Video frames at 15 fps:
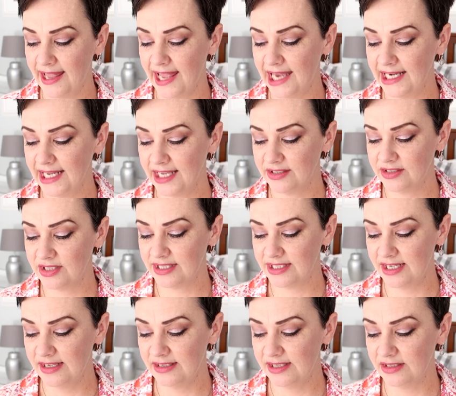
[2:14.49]
and he has to
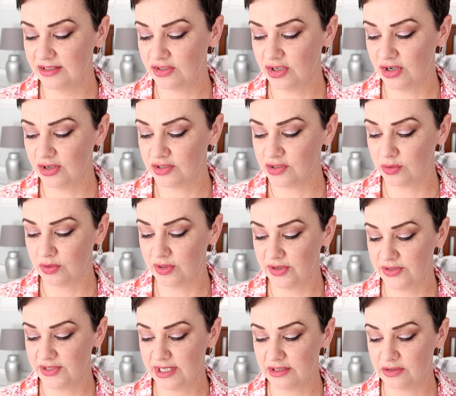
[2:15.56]
seize his chance or
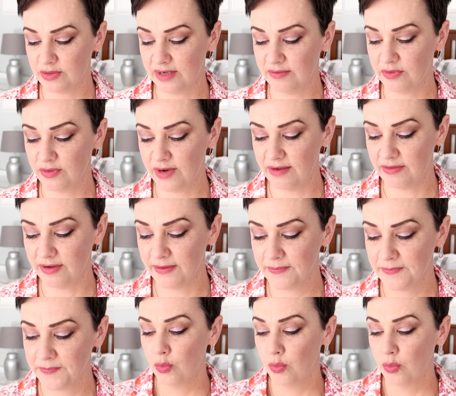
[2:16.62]
lose his dream forever.